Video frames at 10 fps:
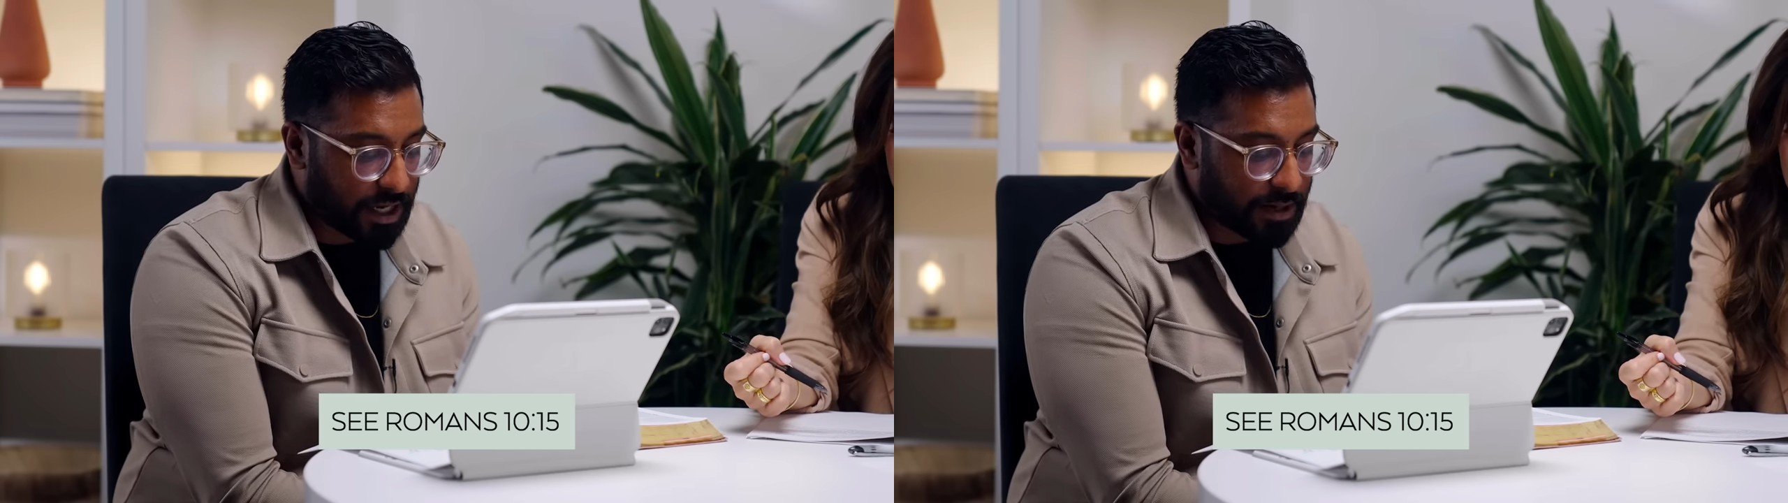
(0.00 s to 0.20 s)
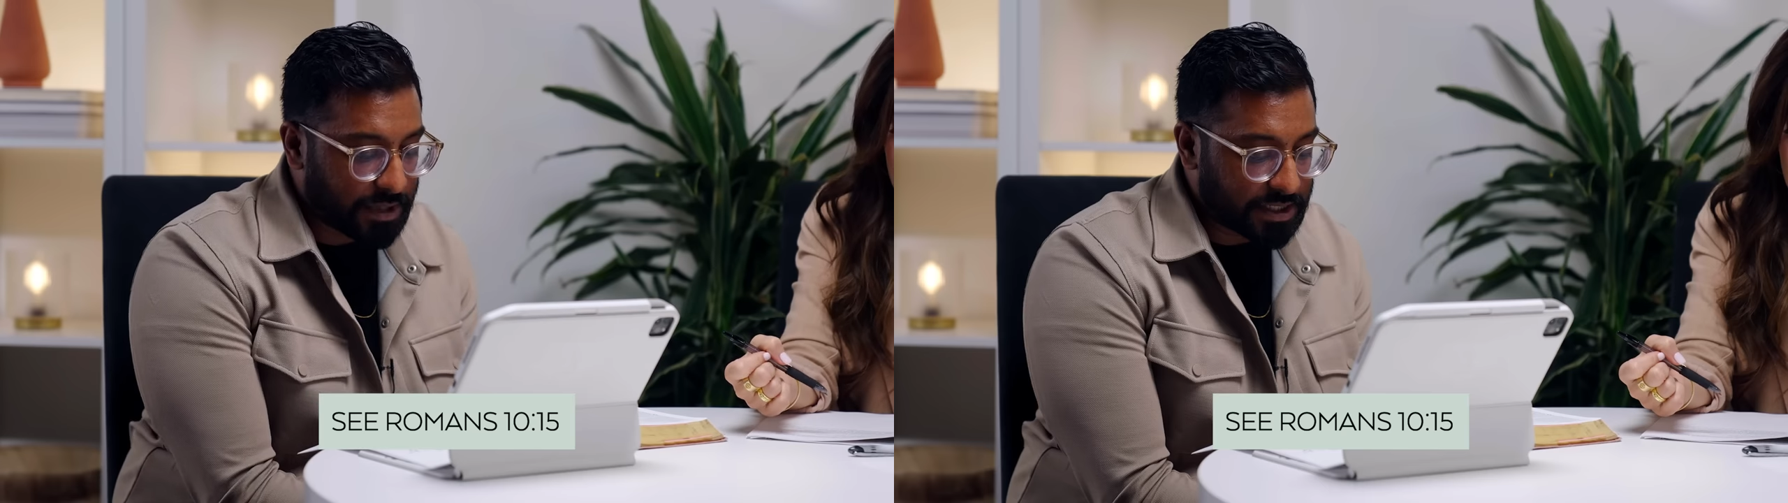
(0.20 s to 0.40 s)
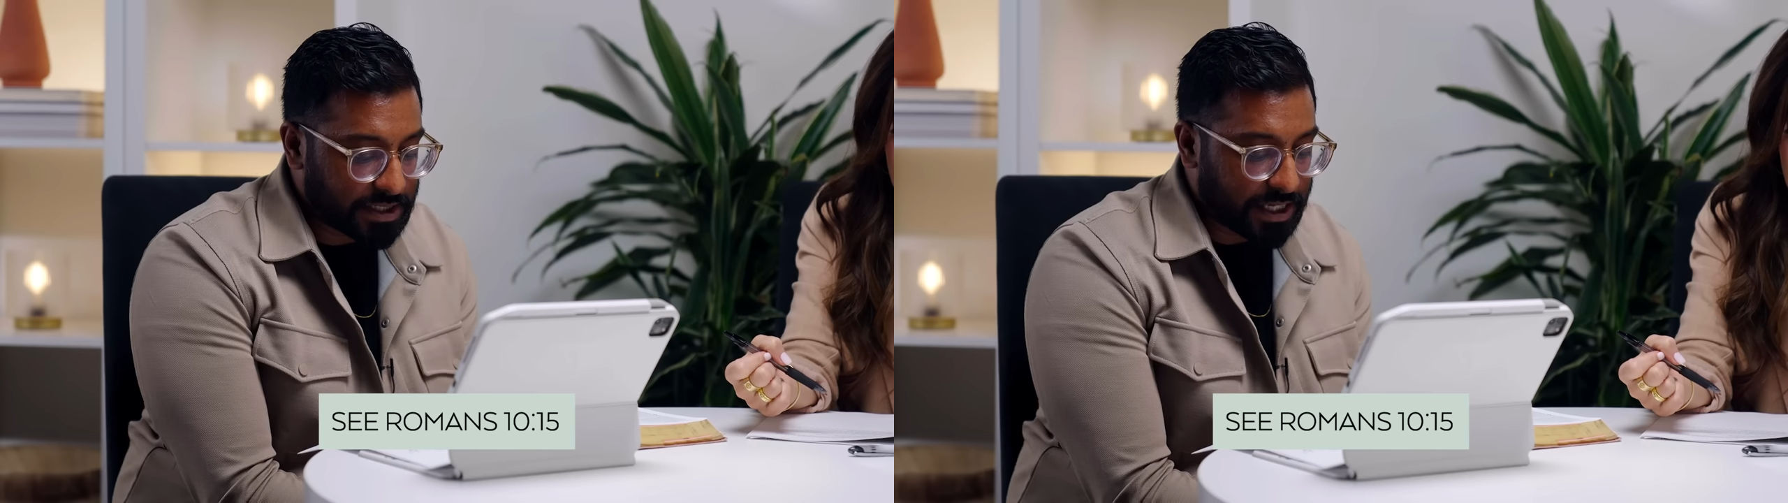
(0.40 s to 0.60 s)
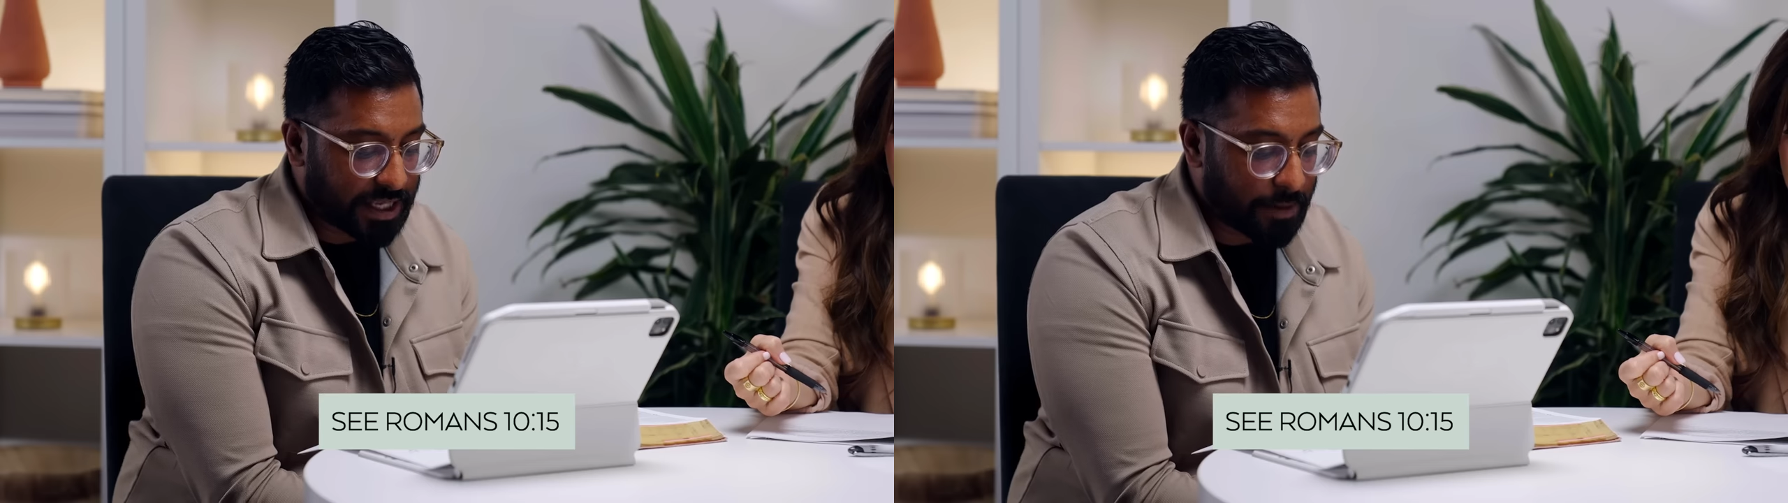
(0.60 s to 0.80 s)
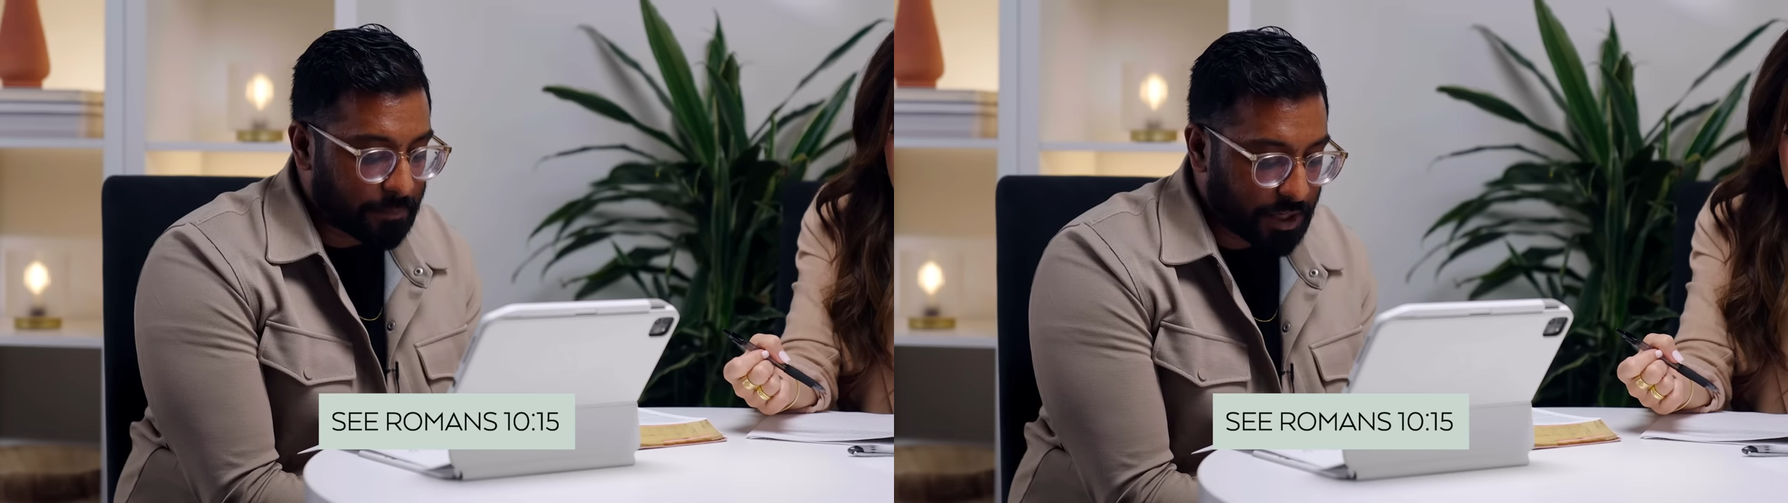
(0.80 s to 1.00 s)
It means to
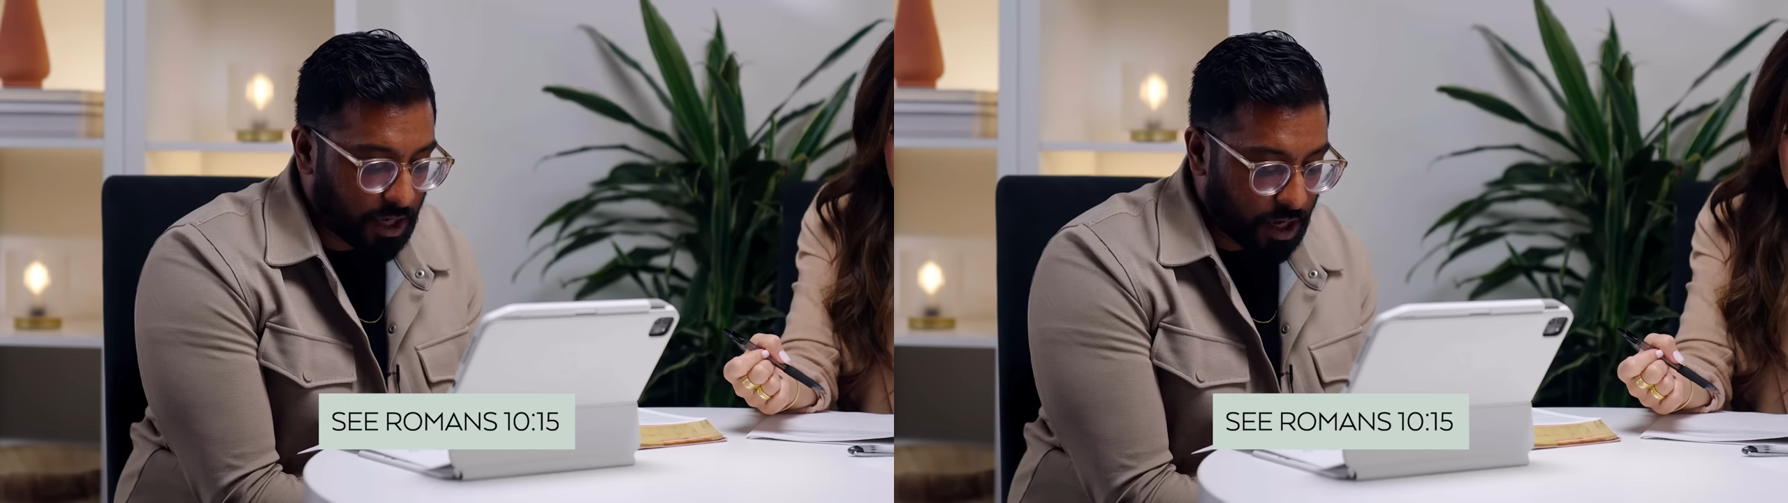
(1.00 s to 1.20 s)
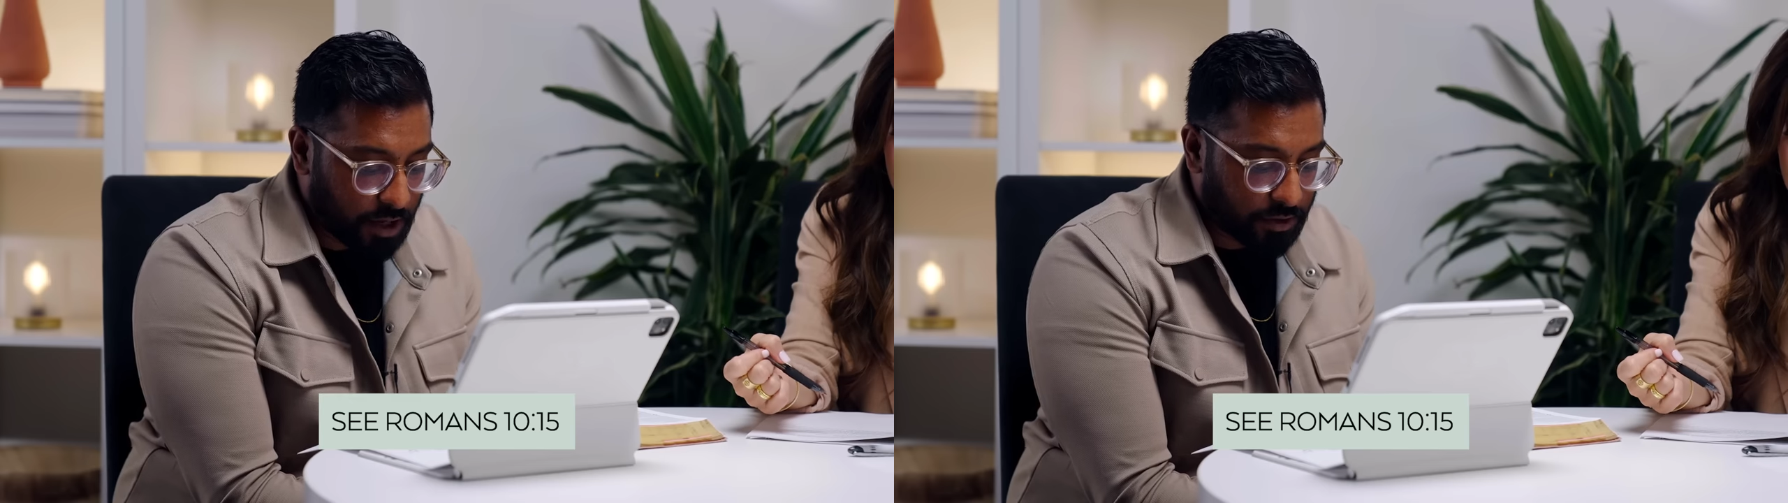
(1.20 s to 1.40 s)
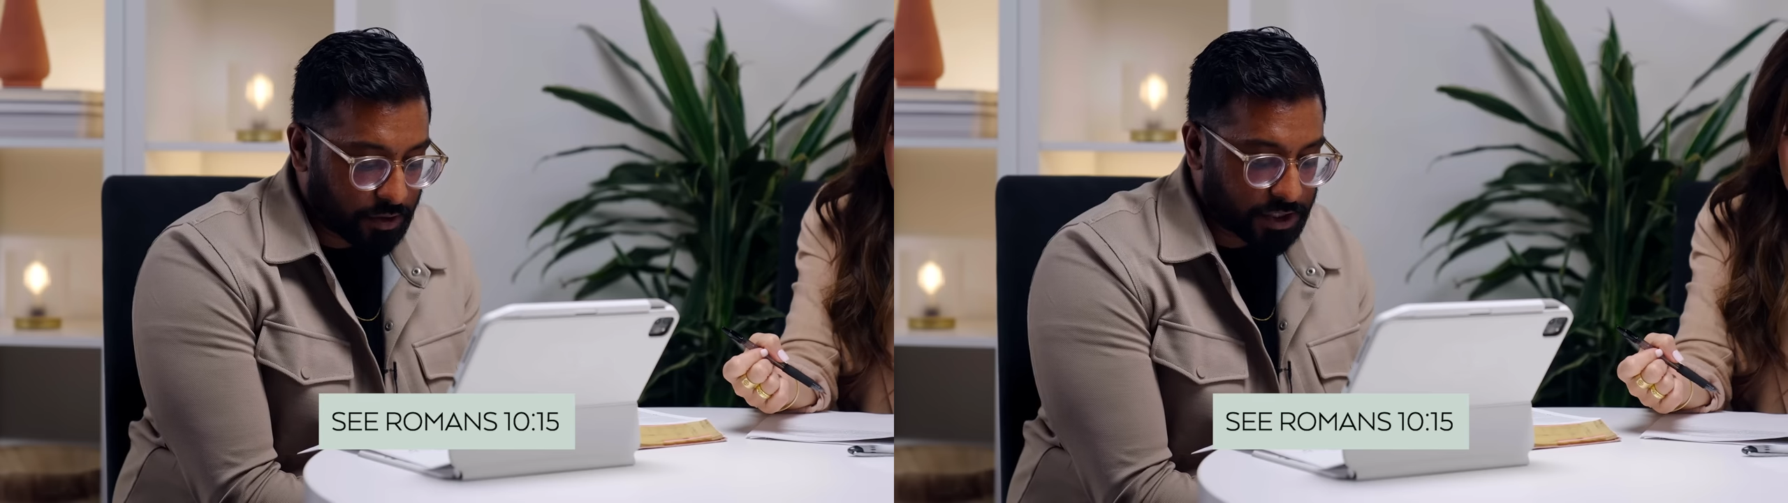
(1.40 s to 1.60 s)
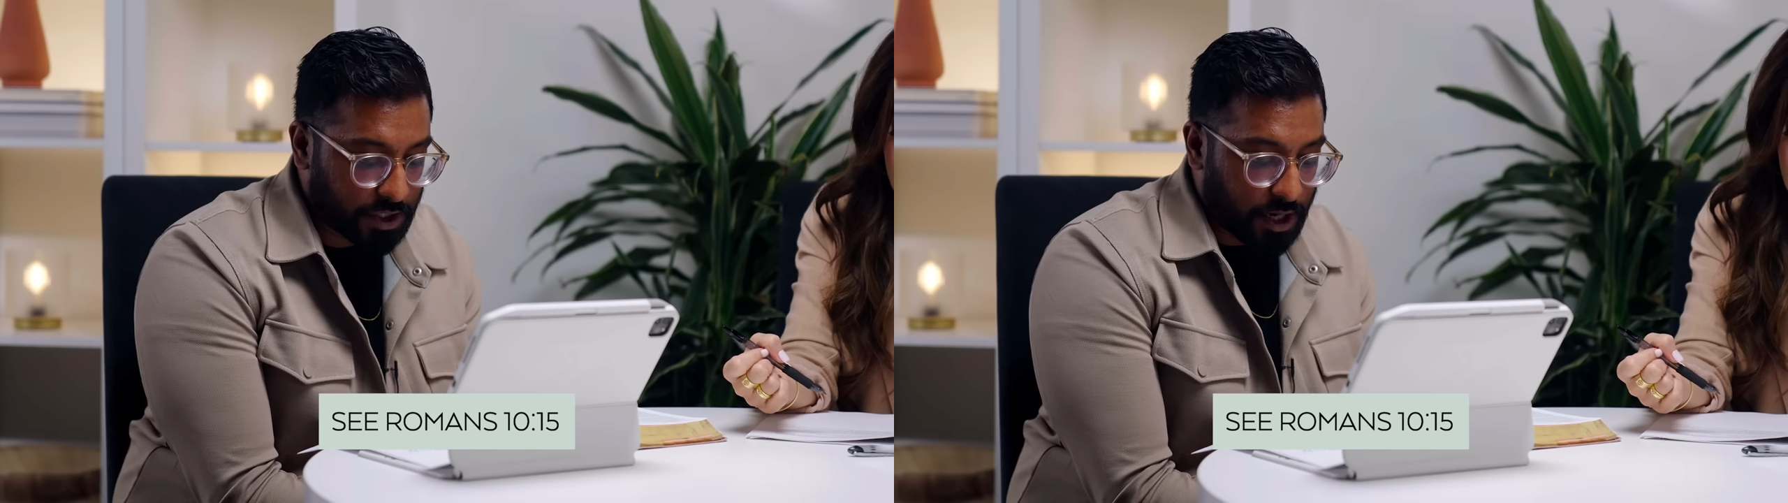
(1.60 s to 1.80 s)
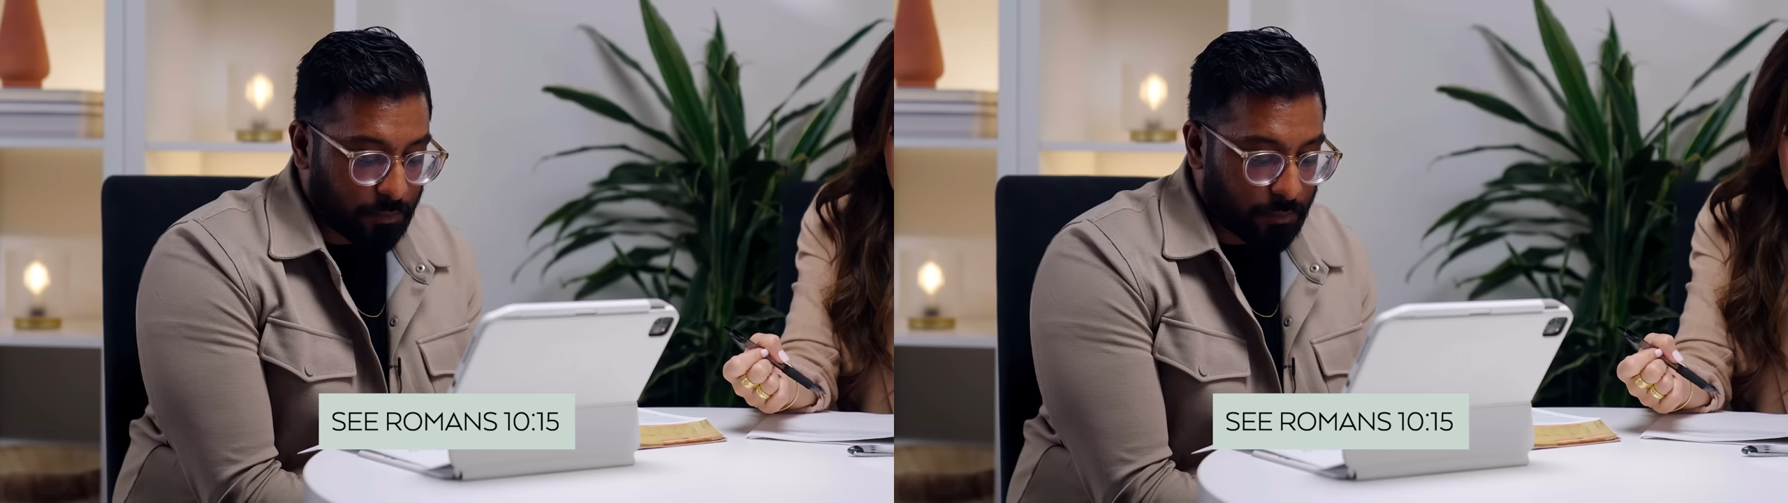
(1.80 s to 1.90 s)
get beyond or to